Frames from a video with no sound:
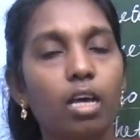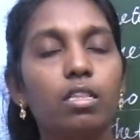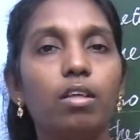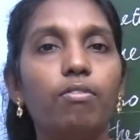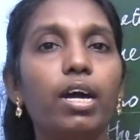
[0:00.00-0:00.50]

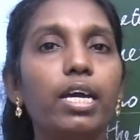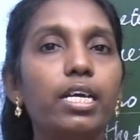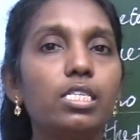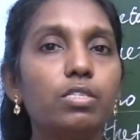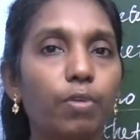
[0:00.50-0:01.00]
The
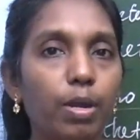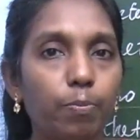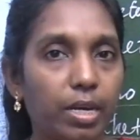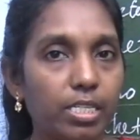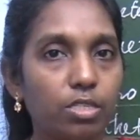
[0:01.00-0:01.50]
virus free
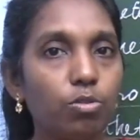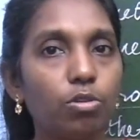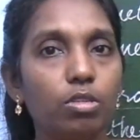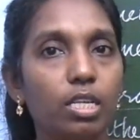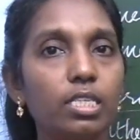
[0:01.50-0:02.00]
plants, you
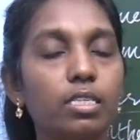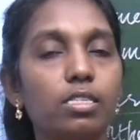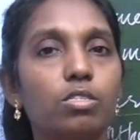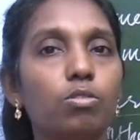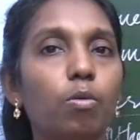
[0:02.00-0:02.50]
know that
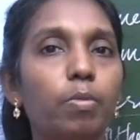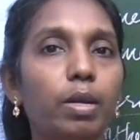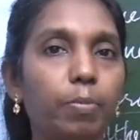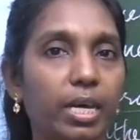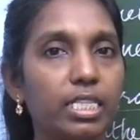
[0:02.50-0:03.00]
so many
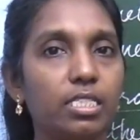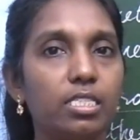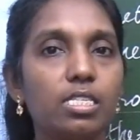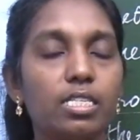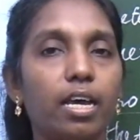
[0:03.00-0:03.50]

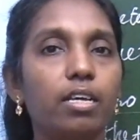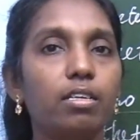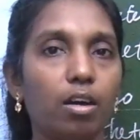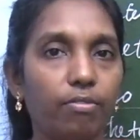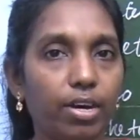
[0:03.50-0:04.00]
pathogens
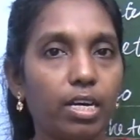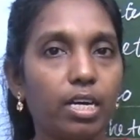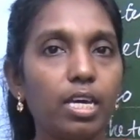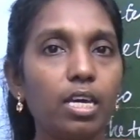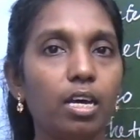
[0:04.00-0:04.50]
like
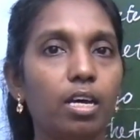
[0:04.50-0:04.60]
fungi,